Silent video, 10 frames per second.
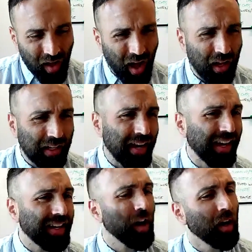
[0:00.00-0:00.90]
lot of
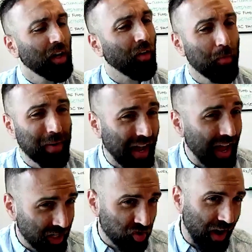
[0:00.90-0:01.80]
like government
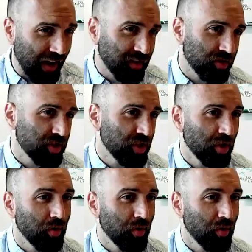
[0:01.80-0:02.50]
contractors too,